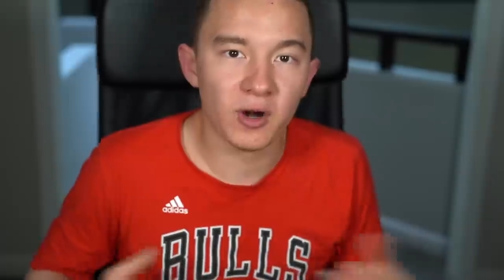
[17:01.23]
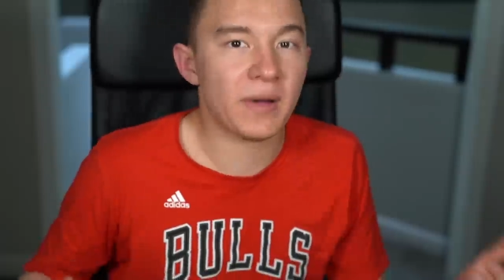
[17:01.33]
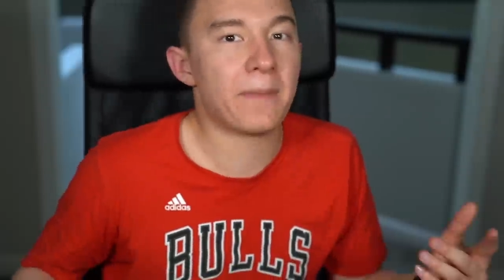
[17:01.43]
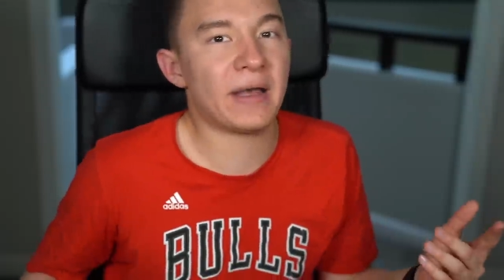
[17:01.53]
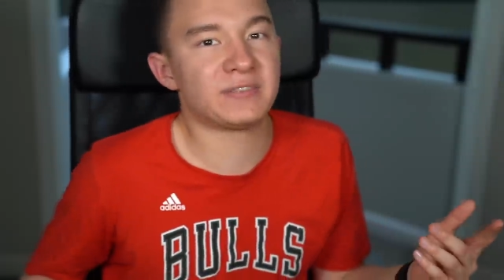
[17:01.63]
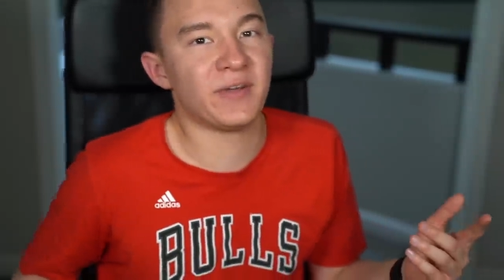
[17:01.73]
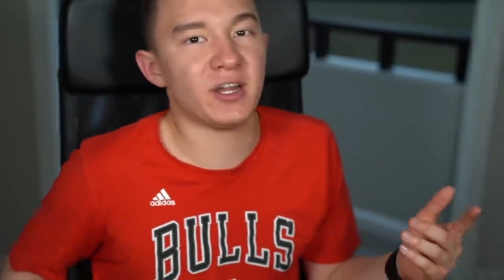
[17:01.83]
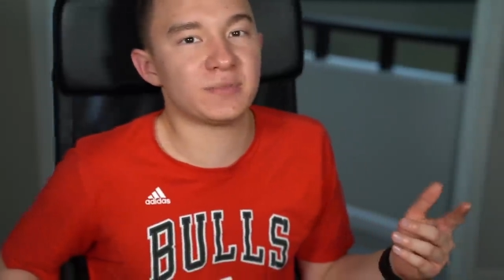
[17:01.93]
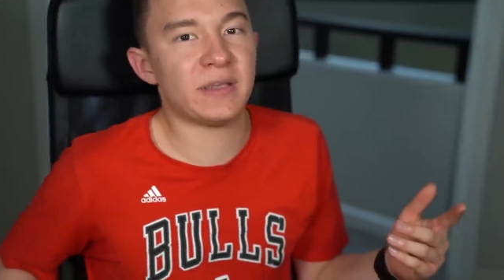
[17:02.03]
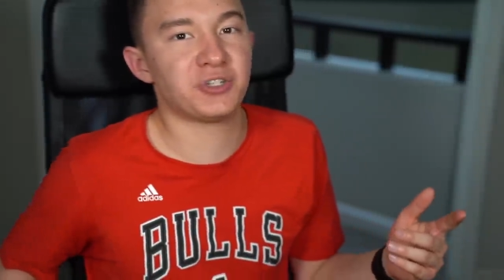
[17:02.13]
One of my best
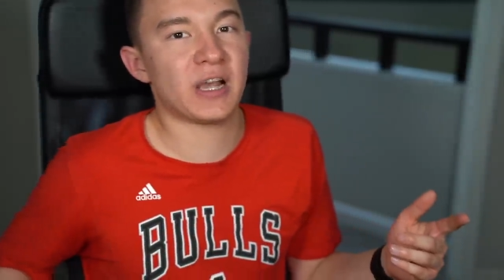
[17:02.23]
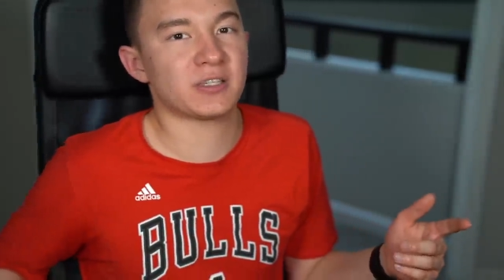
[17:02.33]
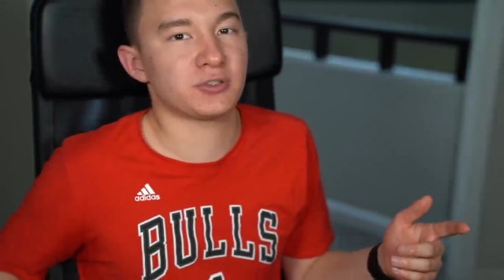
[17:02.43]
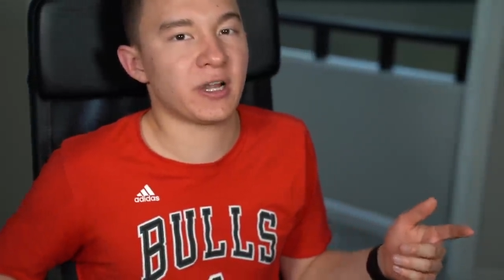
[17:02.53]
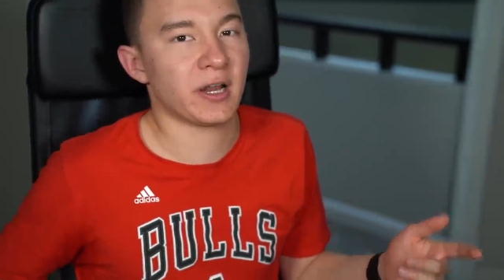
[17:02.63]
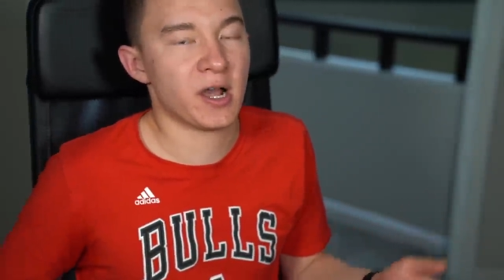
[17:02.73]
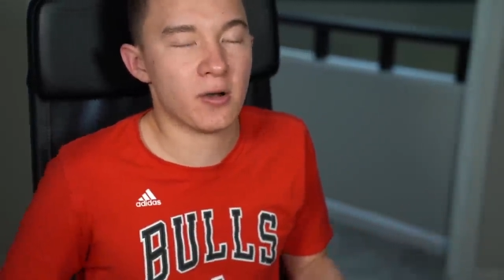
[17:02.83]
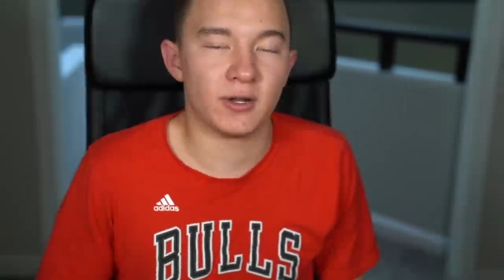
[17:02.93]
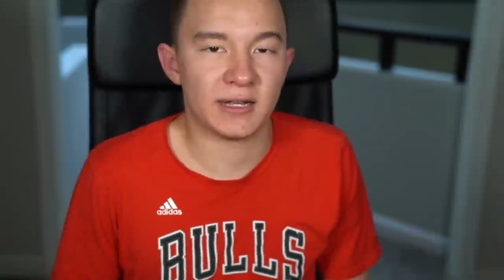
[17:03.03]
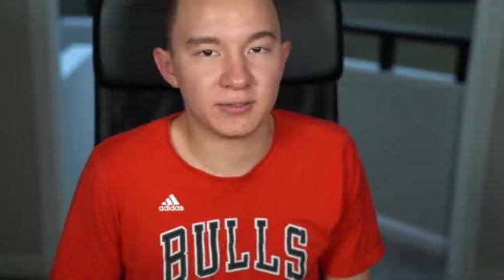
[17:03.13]
videos. Make sure you guys go check it
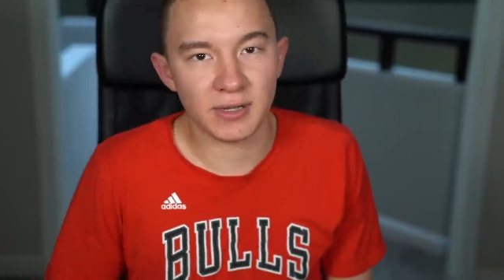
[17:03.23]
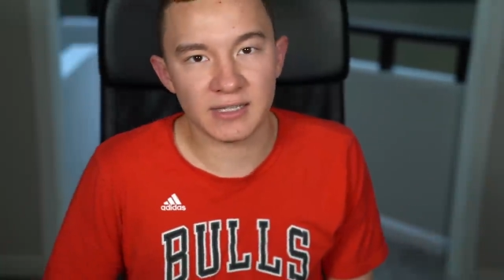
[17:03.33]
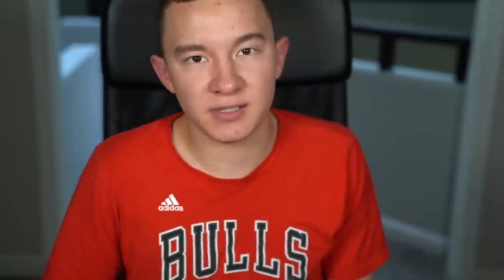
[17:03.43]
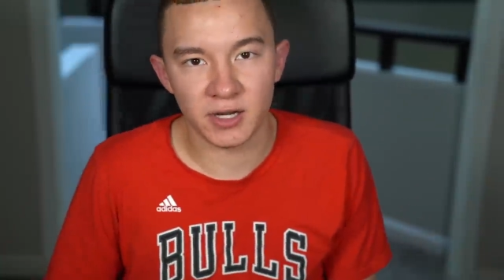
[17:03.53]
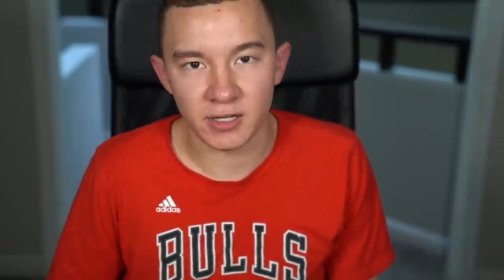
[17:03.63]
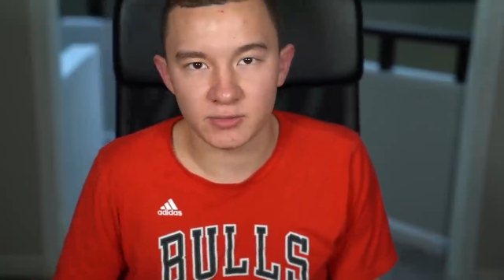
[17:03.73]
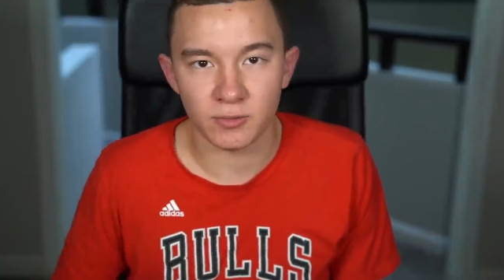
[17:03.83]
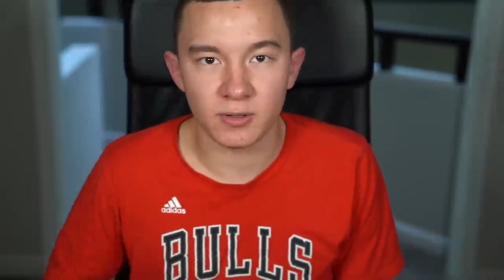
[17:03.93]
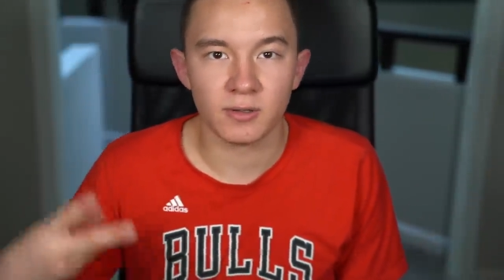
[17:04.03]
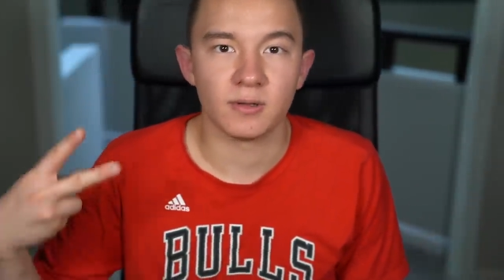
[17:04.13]
out. I'll talk to you guys in the next
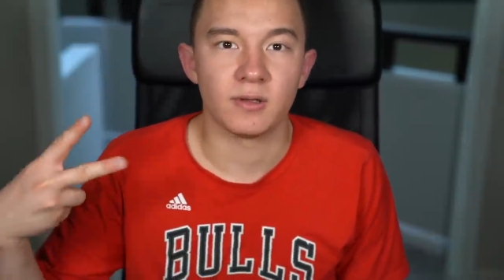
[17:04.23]
one.